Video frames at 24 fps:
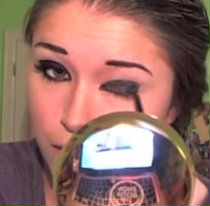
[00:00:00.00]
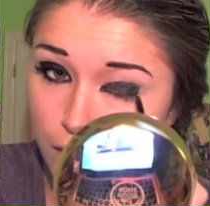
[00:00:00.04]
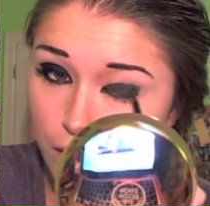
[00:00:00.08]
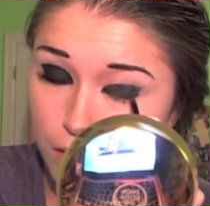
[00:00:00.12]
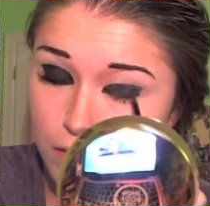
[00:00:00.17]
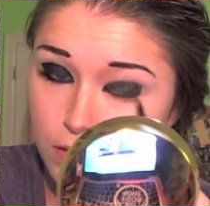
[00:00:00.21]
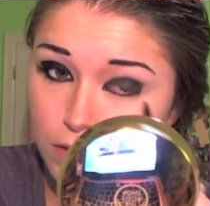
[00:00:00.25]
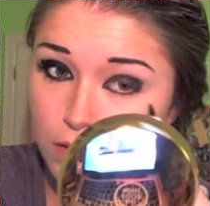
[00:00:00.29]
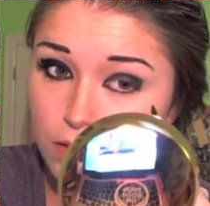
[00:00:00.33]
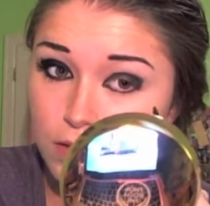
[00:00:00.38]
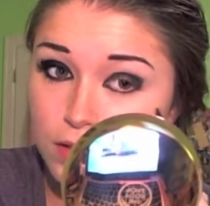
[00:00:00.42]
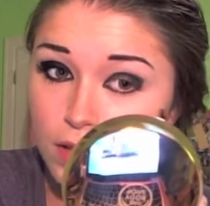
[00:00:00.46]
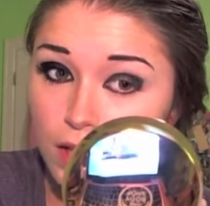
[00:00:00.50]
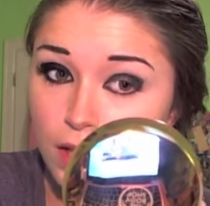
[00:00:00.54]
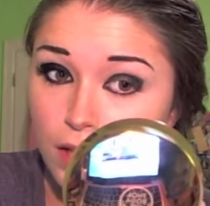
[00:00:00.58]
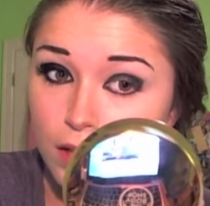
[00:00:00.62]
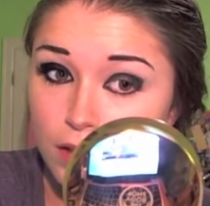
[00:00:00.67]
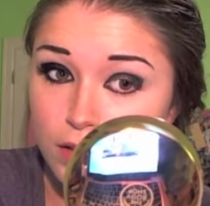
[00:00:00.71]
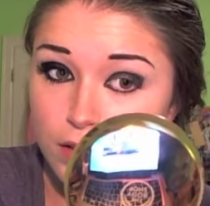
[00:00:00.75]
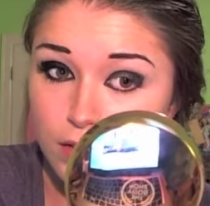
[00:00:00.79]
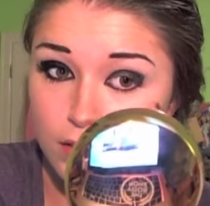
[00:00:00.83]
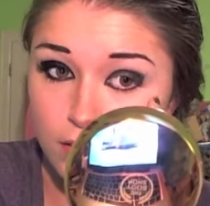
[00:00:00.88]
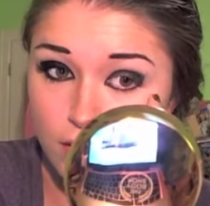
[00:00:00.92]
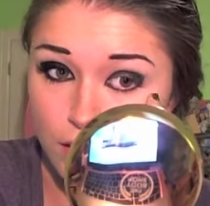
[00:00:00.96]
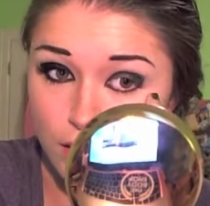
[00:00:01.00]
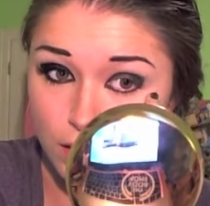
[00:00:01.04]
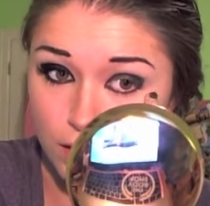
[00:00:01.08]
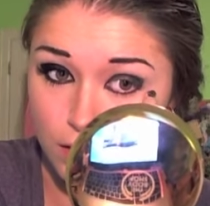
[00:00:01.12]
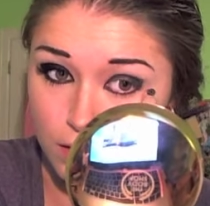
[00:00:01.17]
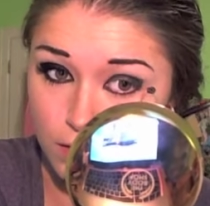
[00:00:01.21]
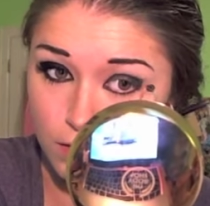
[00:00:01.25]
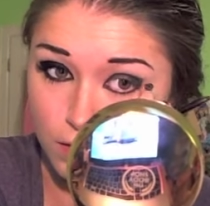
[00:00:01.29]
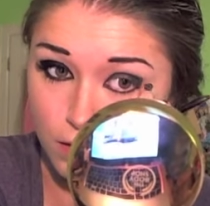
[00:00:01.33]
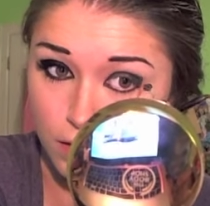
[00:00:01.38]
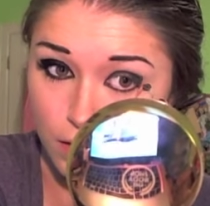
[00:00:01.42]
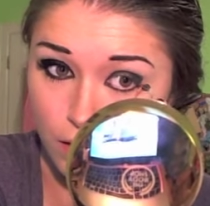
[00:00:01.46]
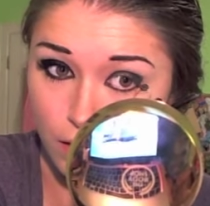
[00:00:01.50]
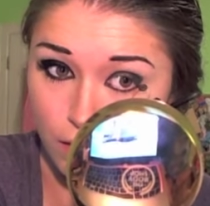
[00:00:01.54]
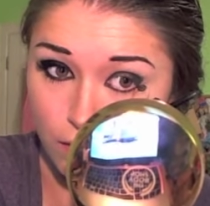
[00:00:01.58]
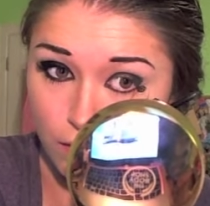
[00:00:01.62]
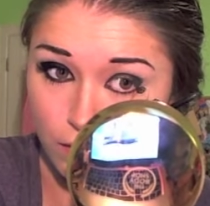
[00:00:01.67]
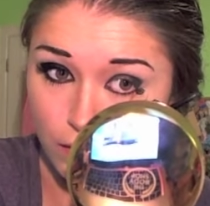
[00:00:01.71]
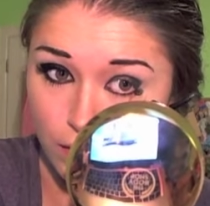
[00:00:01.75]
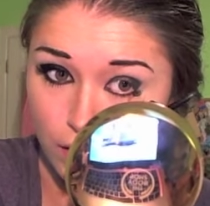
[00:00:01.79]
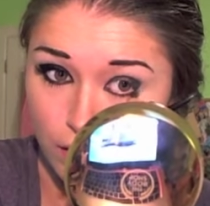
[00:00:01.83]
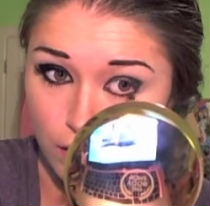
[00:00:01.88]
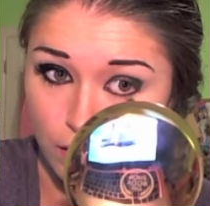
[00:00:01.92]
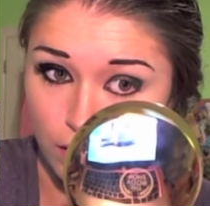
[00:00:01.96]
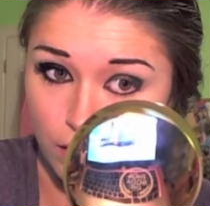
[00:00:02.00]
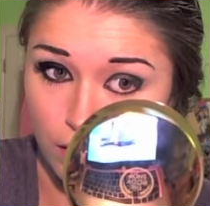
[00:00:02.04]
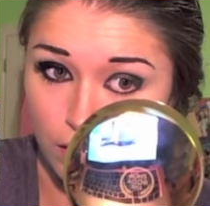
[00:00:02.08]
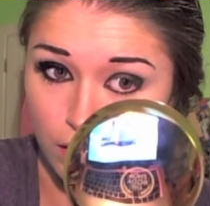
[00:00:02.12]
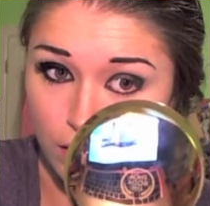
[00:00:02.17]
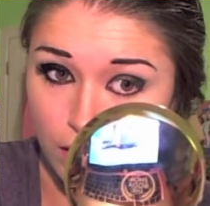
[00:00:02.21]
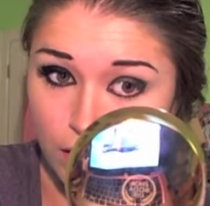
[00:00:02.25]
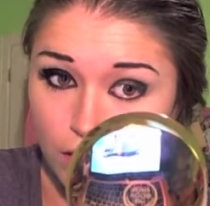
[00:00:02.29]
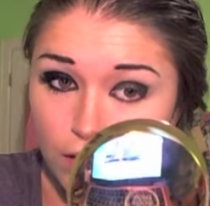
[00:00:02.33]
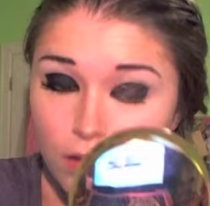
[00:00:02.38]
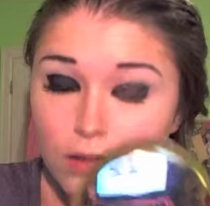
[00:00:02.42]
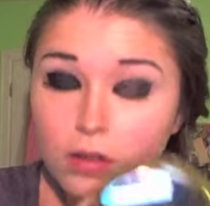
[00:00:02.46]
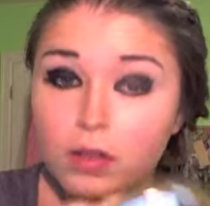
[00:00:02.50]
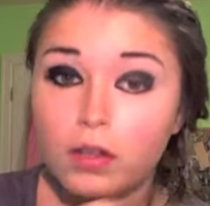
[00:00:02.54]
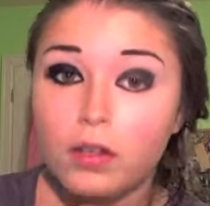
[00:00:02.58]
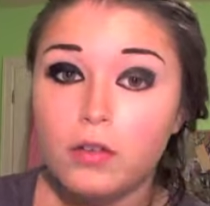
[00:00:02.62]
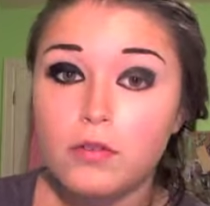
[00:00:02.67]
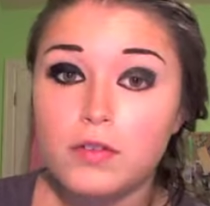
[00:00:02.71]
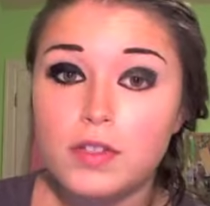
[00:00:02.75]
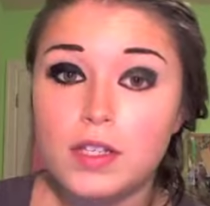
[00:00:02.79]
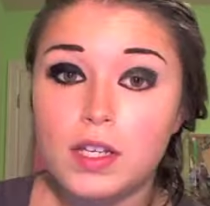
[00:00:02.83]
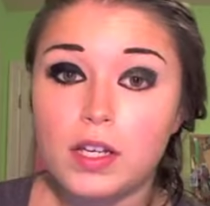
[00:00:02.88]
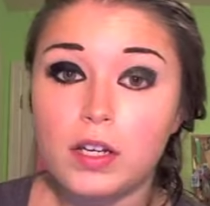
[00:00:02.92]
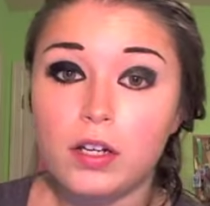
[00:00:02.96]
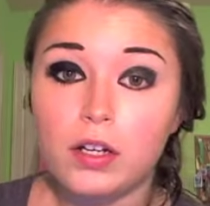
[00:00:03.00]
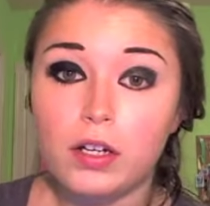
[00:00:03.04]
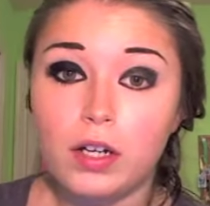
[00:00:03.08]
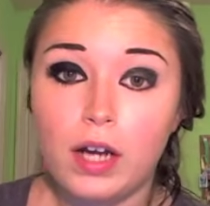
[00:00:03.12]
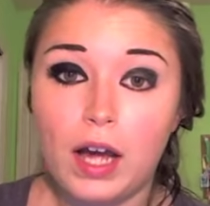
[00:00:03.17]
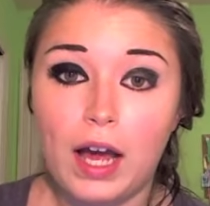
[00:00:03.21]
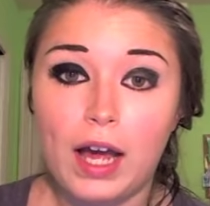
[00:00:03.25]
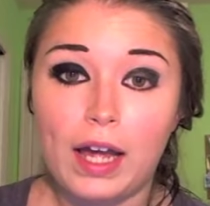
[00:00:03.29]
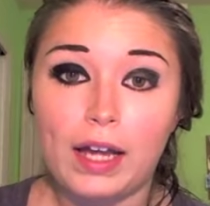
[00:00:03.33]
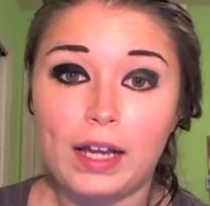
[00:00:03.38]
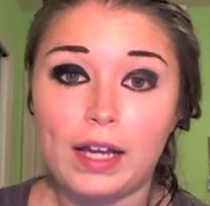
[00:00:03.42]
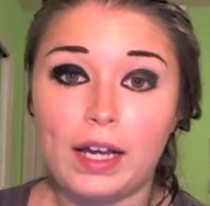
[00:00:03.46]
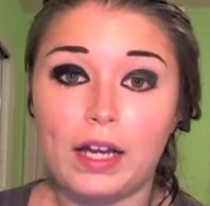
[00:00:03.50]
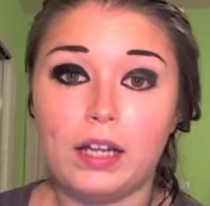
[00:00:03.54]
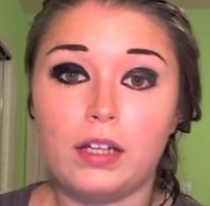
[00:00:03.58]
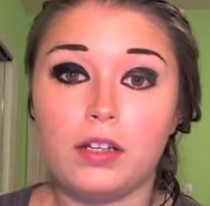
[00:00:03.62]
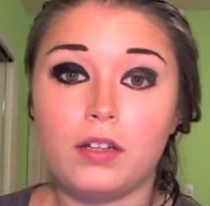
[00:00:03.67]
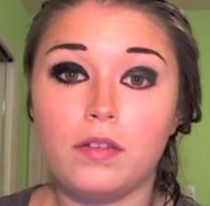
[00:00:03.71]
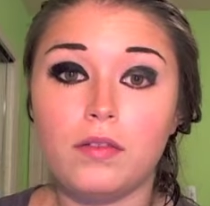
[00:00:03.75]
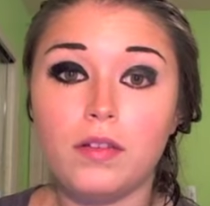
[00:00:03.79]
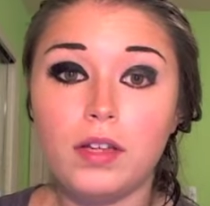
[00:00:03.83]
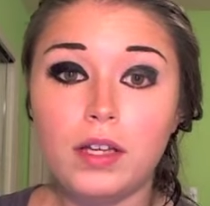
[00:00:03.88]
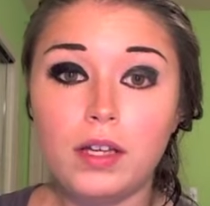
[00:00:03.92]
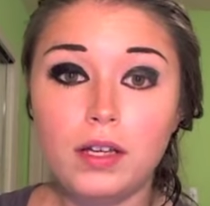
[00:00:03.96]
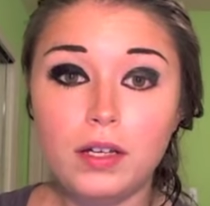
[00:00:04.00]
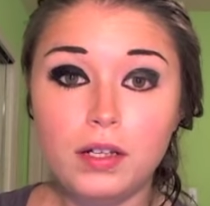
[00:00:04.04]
So it's kind of just like this look of enclosing her eye, kind of.